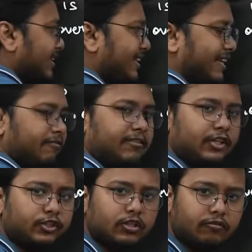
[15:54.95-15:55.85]
the
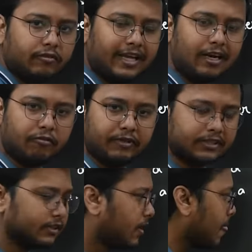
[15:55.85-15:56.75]
definition of L of
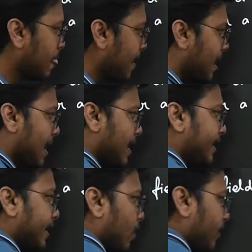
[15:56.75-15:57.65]
S.
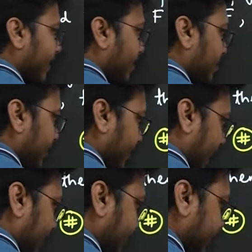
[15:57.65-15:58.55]
Now let me
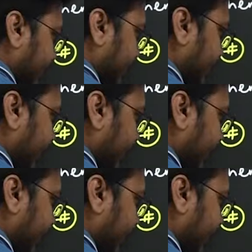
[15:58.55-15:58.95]
write this